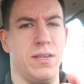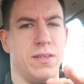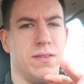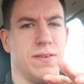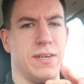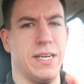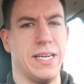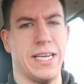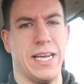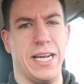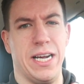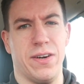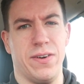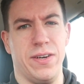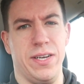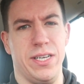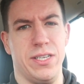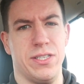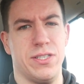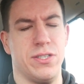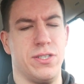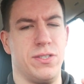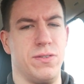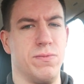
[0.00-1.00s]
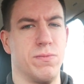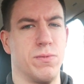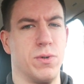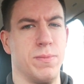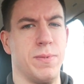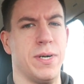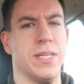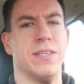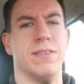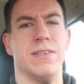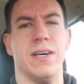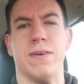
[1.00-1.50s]
like areas,
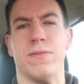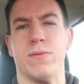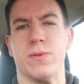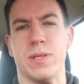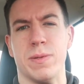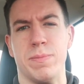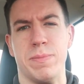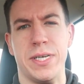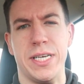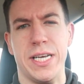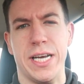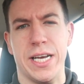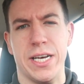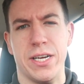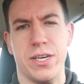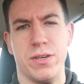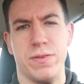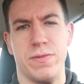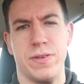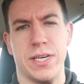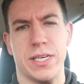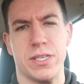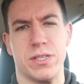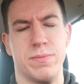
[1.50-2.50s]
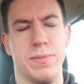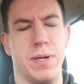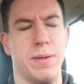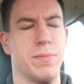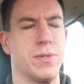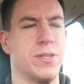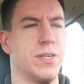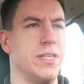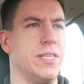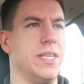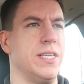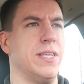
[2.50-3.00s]
room on the left with the piano, if you guys
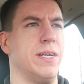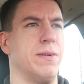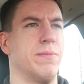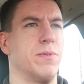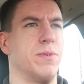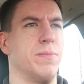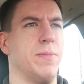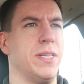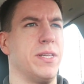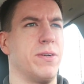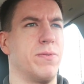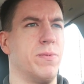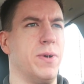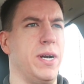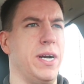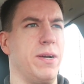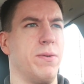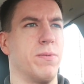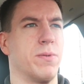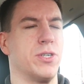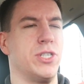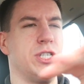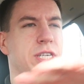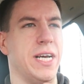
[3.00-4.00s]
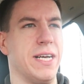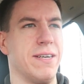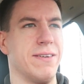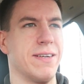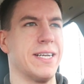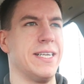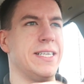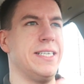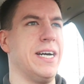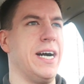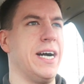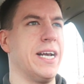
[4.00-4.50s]
remember, and then that room on the right where she had
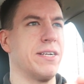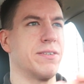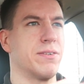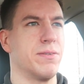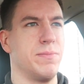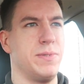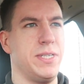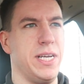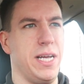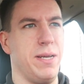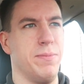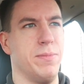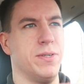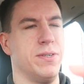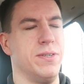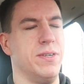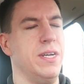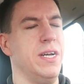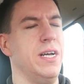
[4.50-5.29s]
like a dining room table.